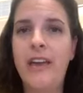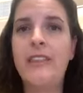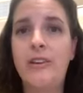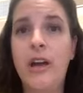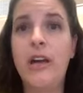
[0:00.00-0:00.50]
and
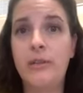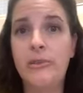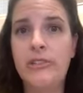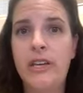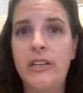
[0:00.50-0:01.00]
they're 100%.
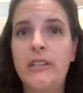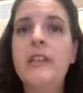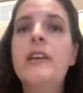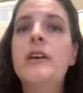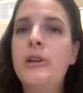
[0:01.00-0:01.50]

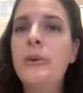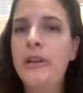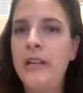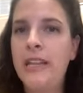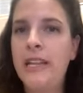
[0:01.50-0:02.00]
We don't
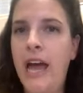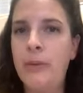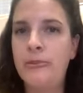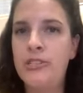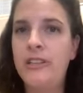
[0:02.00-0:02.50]
want anything to
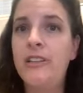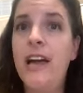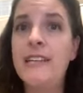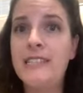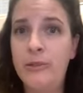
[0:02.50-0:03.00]
happen to you. The
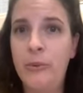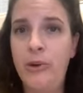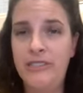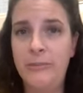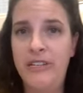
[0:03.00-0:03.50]
last thing we
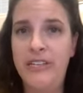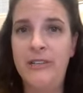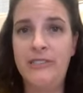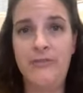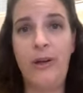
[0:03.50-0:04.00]
want somebody to do
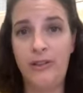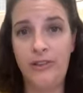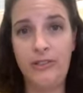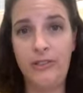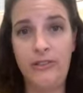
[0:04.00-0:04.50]
is fall in
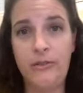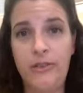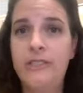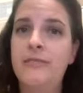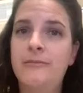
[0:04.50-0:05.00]
their new
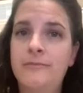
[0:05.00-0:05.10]
joint.